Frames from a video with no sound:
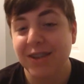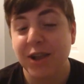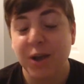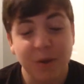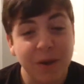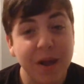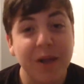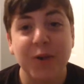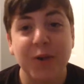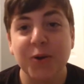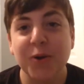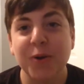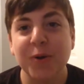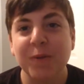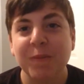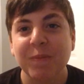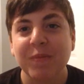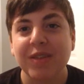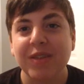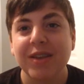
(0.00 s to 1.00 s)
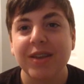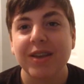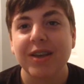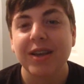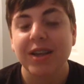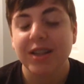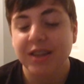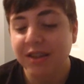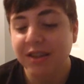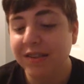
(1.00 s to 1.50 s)
Okay, cool.
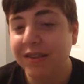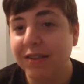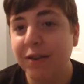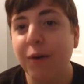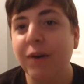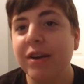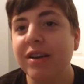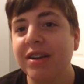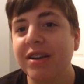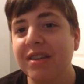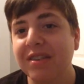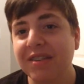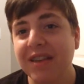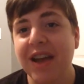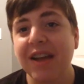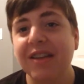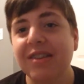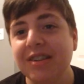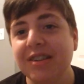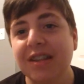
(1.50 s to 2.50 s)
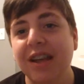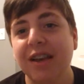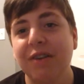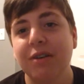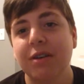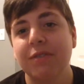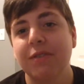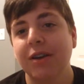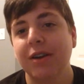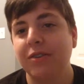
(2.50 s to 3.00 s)
This is going exactly like
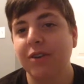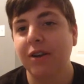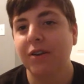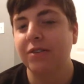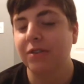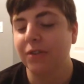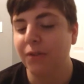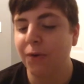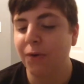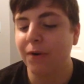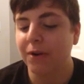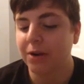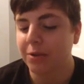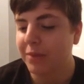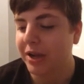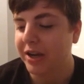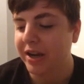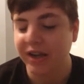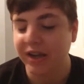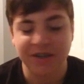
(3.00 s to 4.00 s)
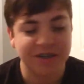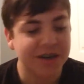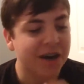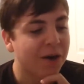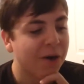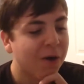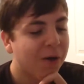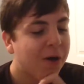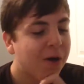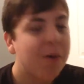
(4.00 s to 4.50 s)
whenever I talk to Lauren on my dang
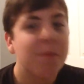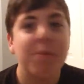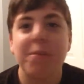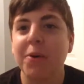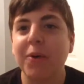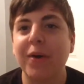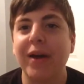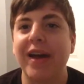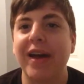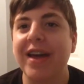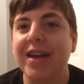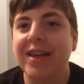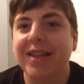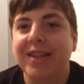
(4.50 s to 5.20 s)
channel. But okay.